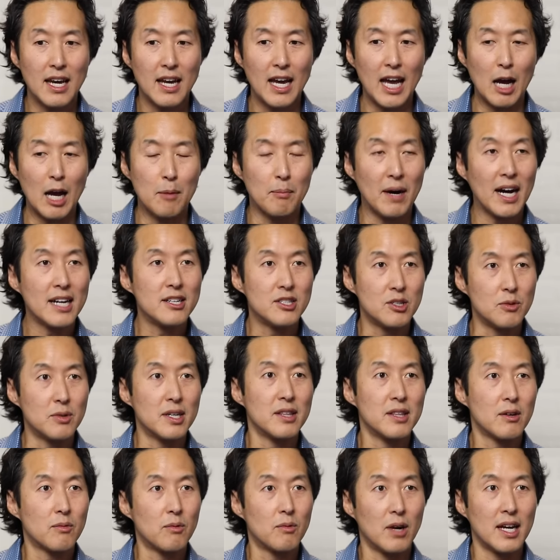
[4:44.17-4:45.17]
am I
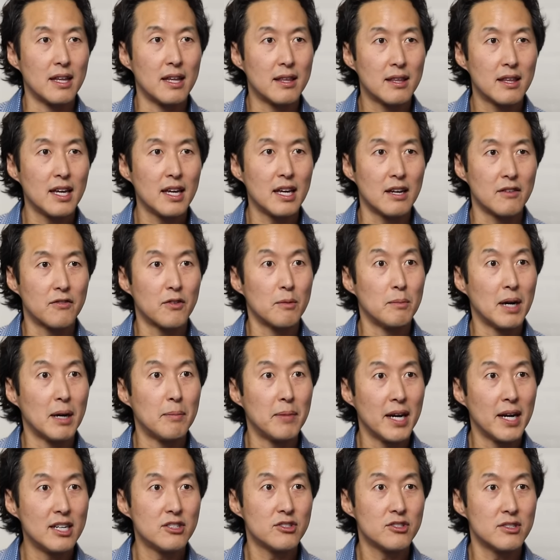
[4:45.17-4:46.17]
doing the right thing for my
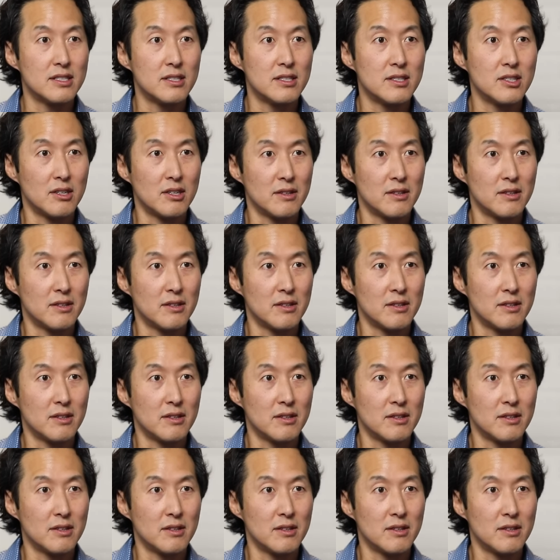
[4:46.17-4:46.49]
patients?